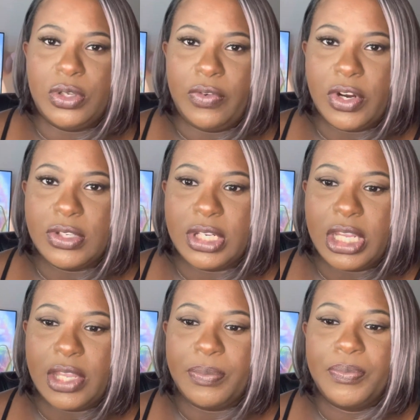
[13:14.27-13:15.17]

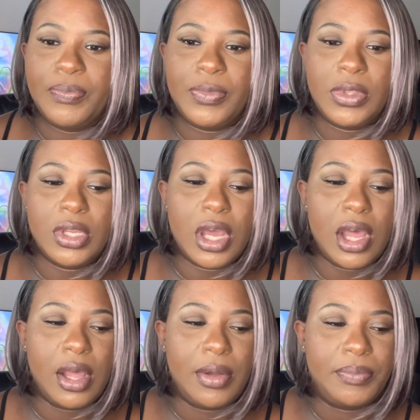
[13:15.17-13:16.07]
University
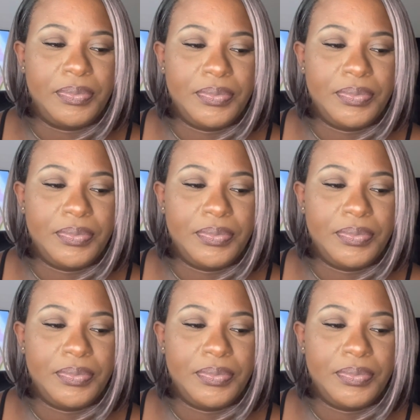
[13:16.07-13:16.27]
about